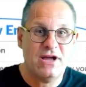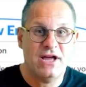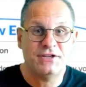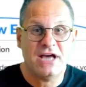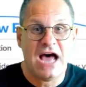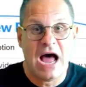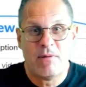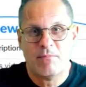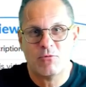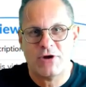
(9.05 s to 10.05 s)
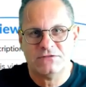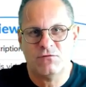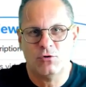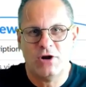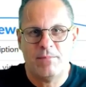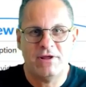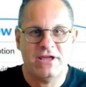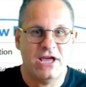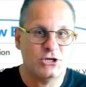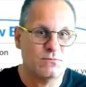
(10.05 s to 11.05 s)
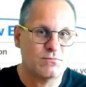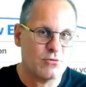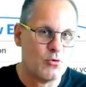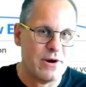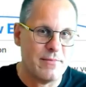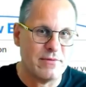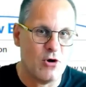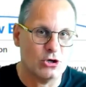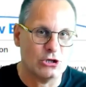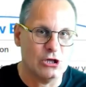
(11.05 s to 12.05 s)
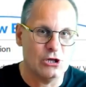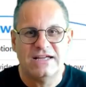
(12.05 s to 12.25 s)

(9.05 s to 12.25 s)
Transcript: and the ABAP RESTful application programming model.